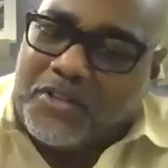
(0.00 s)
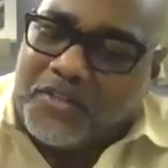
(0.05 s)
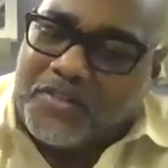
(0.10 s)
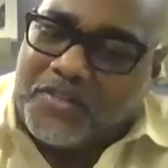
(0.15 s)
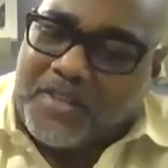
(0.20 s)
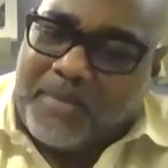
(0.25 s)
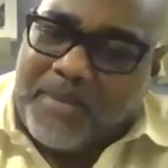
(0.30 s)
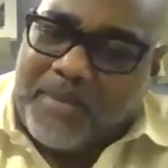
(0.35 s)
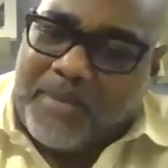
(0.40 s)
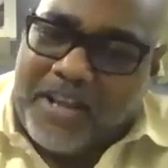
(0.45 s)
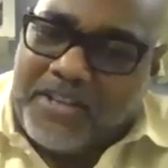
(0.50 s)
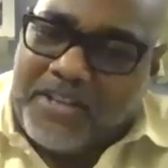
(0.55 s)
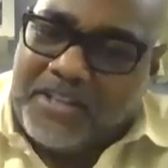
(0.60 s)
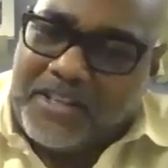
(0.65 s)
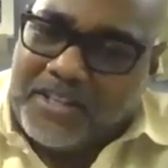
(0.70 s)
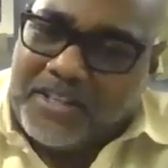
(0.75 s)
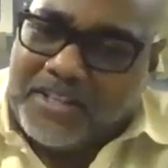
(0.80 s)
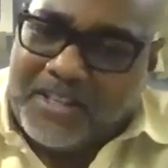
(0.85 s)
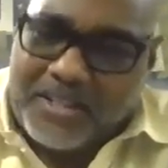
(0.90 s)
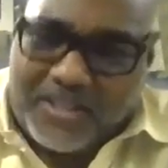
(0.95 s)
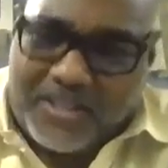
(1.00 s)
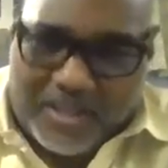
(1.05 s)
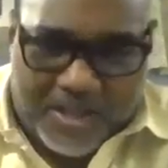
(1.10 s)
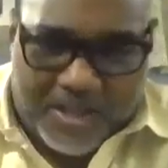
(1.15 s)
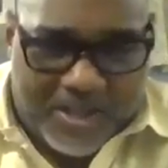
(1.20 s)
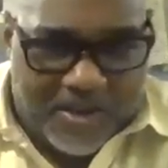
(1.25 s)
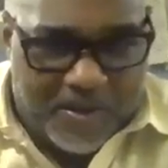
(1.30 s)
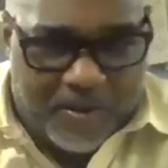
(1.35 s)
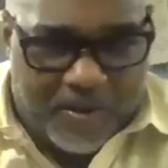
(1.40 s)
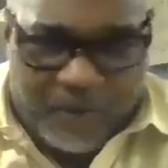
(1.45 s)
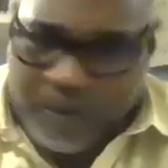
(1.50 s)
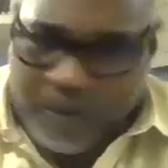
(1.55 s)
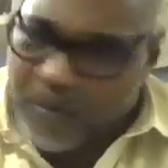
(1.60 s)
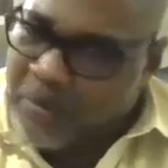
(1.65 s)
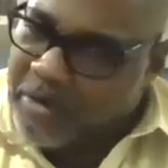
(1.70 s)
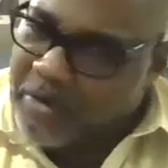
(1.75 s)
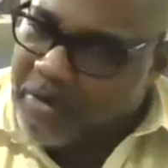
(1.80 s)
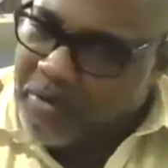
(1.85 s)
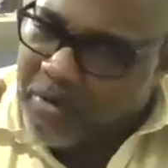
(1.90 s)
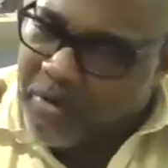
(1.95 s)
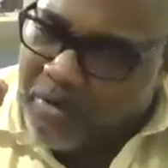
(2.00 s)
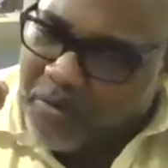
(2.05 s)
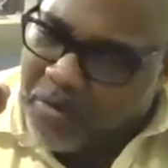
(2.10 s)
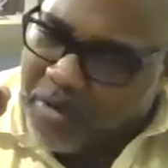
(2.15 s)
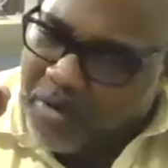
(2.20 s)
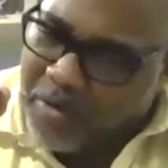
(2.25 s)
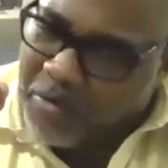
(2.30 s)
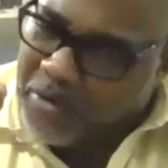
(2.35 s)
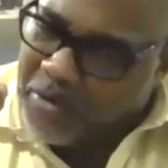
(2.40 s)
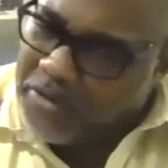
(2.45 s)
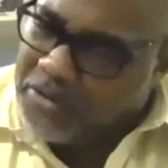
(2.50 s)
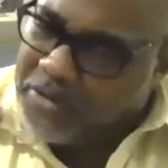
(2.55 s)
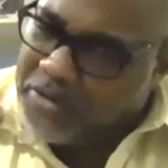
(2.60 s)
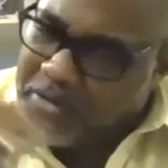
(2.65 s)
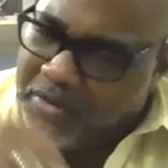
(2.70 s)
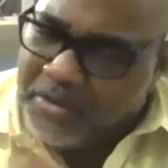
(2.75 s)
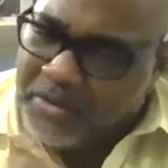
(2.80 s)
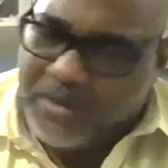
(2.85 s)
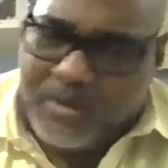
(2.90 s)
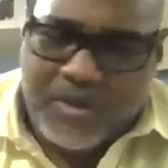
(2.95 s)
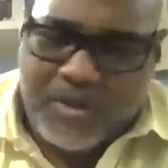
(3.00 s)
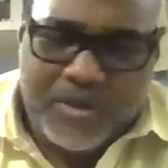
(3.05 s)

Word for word: If somehow you get this, we're, we're, we're with you.